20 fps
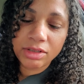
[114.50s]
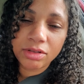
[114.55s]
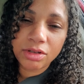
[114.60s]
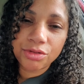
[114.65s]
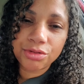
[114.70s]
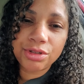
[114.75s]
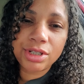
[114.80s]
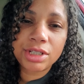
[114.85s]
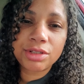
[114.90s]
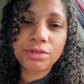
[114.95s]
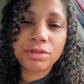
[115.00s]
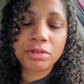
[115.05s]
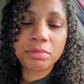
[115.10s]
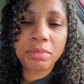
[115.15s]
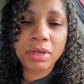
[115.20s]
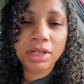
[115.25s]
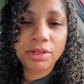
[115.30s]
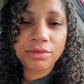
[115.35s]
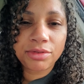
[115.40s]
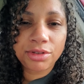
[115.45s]
no
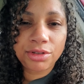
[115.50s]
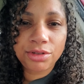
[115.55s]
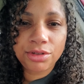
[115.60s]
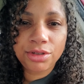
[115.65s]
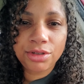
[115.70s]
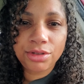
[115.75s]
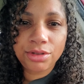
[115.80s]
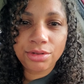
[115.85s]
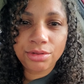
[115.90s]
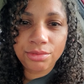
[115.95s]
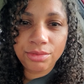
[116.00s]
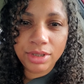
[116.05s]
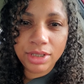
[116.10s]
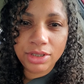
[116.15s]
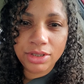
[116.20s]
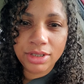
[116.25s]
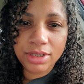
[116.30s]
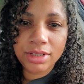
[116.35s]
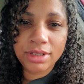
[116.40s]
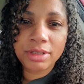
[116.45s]
disrespect to new
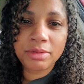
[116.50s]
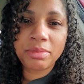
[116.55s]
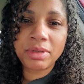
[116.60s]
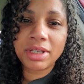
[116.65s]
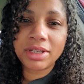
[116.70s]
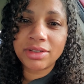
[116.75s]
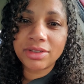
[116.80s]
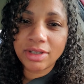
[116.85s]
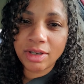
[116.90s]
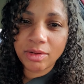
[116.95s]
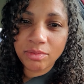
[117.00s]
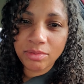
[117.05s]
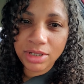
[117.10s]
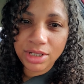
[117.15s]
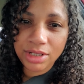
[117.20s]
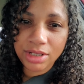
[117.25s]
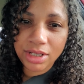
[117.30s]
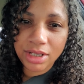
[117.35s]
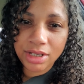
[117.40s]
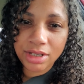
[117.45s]
witches because I've
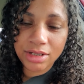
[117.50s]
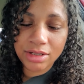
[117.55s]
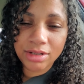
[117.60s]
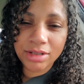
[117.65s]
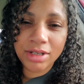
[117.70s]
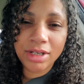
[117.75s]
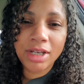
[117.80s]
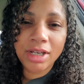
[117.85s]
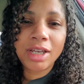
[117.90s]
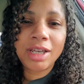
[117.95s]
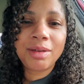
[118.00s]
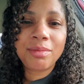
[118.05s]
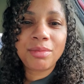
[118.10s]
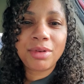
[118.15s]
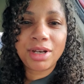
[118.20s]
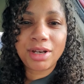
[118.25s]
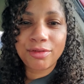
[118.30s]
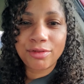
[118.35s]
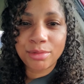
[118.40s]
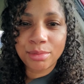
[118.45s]
been there,
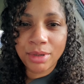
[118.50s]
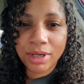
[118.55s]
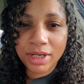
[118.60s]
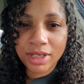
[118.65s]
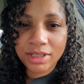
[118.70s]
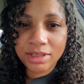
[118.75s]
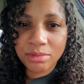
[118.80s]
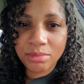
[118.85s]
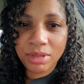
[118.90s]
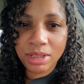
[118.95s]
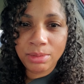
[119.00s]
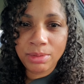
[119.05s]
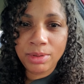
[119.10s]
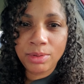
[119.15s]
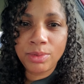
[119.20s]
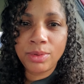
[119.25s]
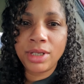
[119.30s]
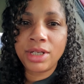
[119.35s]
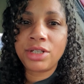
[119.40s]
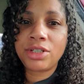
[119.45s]
but everybody's a
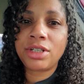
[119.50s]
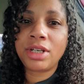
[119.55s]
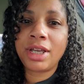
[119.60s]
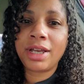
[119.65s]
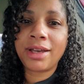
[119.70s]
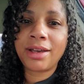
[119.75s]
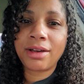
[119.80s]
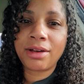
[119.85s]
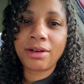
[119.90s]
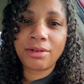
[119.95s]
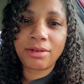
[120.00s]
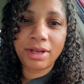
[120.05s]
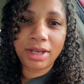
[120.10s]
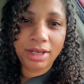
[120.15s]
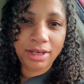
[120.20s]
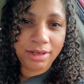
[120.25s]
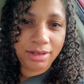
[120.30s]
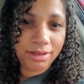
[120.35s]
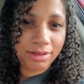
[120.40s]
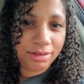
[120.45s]
baby witch now,
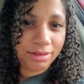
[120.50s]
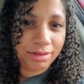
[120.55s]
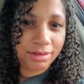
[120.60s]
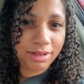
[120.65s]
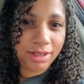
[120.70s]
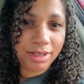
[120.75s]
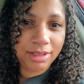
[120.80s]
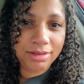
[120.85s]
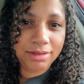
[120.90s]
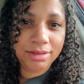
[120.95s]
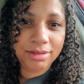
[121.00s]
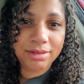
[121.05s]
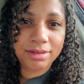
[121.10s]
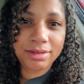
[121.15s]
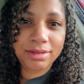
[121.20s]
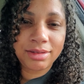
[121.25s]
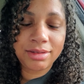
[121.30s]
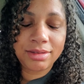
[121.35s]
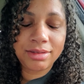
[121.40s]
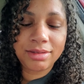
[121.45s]
and it's
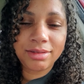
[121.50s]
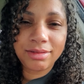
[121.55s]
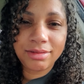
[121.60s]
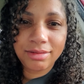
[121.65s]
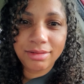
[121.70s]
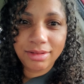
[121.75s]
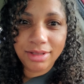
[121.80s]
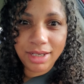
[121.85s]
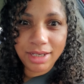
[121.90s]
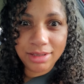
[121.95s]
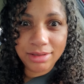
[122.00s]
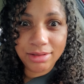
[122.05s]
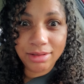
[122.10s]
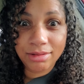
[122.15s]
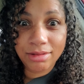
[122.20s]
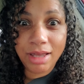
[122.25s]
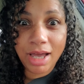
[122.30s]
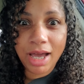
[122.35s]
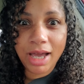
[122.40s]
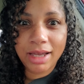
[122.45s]

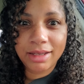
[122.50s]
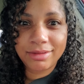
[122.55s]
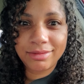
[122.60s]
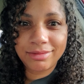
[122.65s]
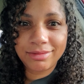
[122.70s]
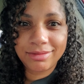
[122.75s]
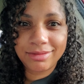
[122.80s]
a lot.